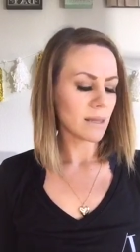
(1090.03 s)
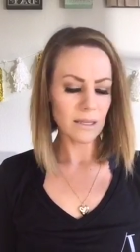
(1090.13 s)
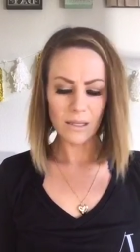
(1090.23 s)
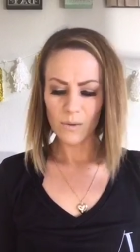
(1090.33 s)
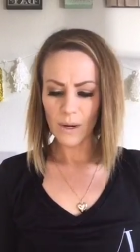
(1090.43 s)

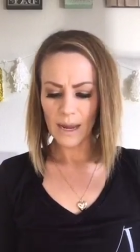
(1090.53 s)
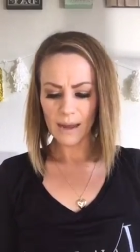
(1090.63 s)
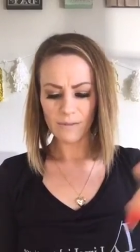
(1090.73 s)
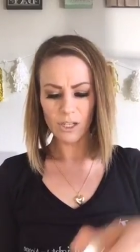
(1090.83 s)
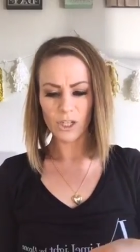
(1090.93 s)
this is what I
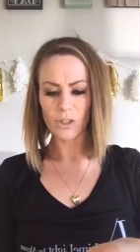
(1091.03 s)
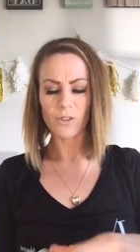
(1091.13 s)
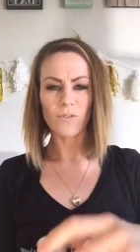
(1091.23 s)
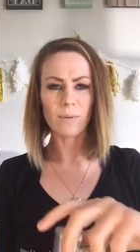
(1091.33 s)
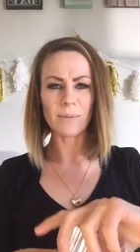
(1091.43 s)
have to
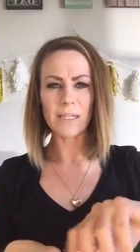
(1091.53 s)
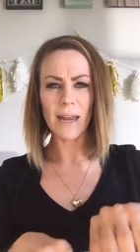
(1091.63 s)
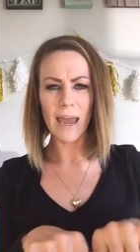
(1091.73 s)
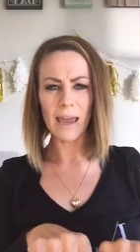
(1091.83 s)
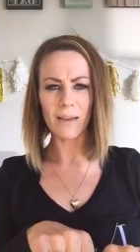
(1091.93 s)
choose from
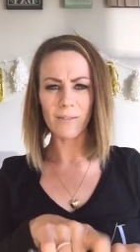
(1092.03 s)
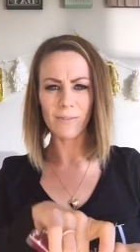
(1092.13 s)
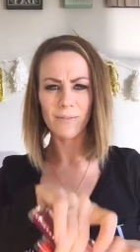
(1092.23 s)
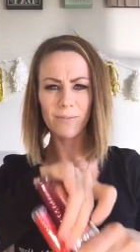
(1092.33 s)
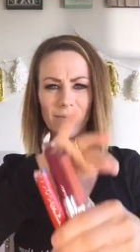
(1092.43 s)
today.
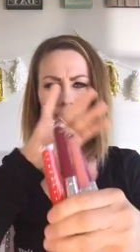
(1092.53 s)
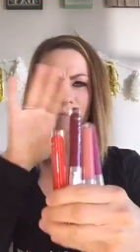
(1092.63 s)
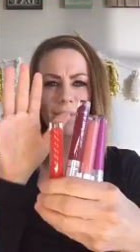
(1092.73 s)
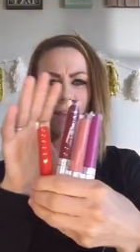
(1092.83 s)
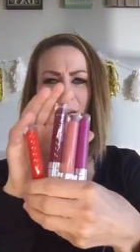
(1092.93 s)

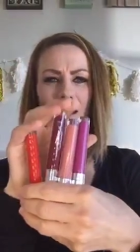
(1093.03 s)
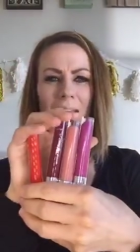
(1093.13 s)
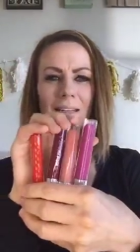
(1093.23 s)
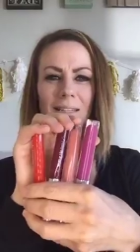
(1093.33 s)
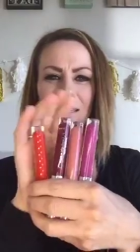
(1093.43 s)
All
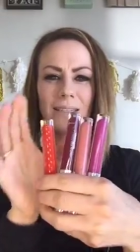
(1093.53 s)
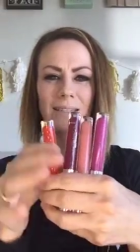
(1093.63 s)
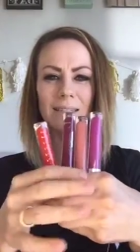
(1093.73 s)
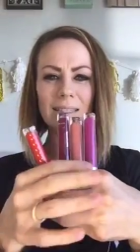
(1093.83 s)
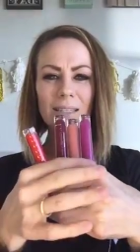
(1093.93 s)
right,
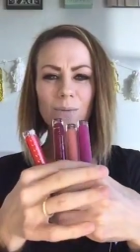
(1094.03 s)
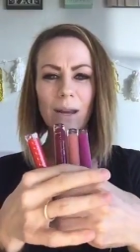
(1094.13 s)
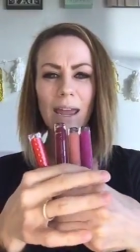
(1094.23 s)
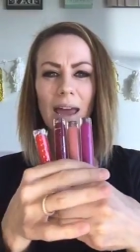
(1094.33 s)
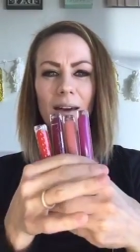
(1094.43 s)
this is
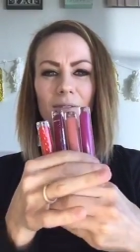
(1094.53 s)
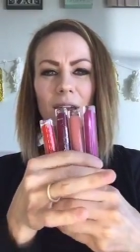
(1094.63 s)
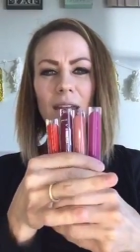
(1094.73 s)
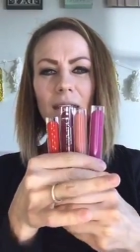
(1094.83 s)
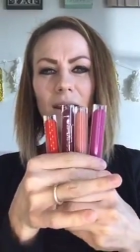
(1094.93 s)
what I have
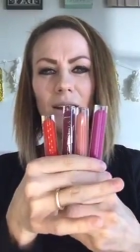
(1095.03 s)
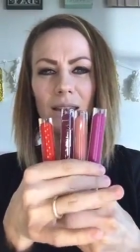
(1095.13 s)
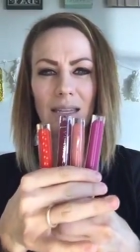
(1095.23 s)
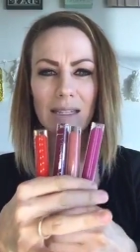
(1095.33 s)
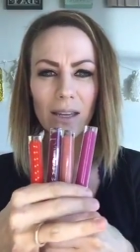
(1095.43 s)
right here.
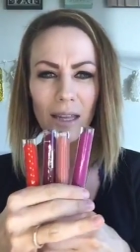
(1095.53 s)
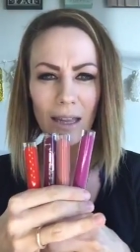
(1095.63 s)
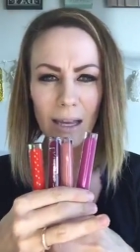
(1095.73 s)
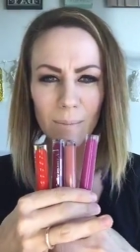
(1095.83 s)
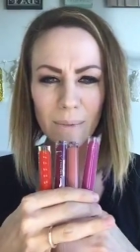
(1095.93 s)
These are the
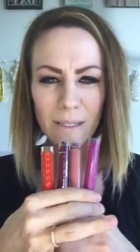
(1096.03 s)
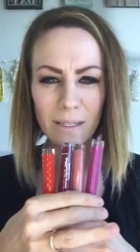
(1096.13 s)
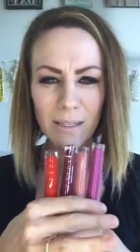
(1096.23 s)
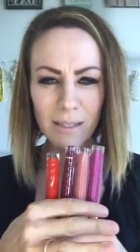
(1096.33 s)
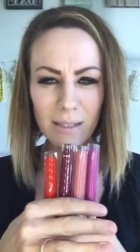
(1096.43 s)

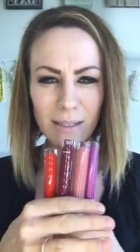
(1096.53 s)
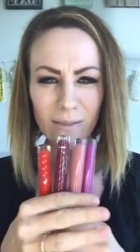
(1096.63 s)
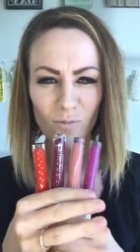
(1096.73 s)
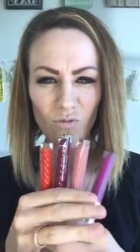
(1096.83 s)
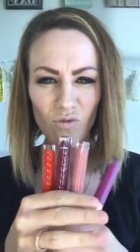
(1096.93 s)
lips.
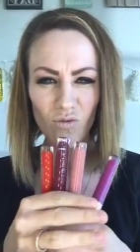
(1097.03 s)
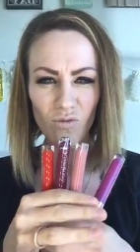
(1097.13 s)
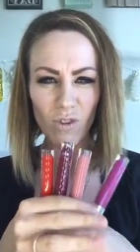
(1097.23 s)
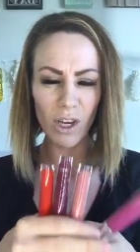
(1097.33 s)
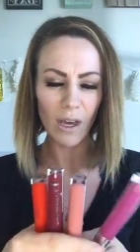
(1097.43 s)

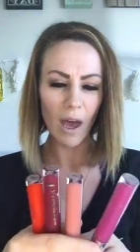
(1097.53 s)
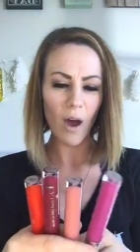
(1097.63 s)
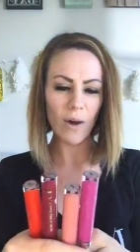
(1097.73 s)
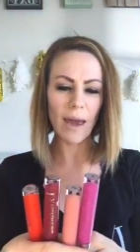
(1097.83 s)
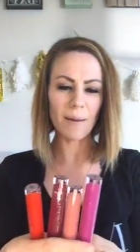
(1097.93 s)

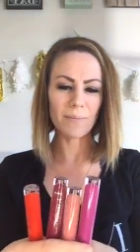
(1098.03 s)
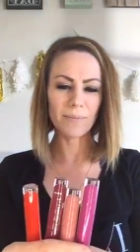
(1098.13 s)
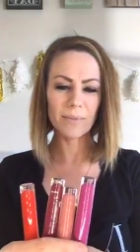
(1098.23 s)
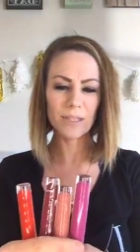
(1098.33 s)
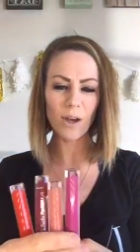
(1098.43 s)
Okay,
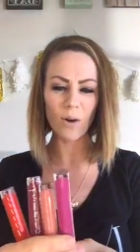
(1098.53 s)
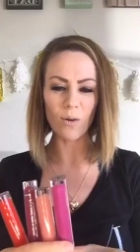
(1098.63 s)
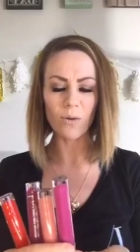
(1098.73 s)
so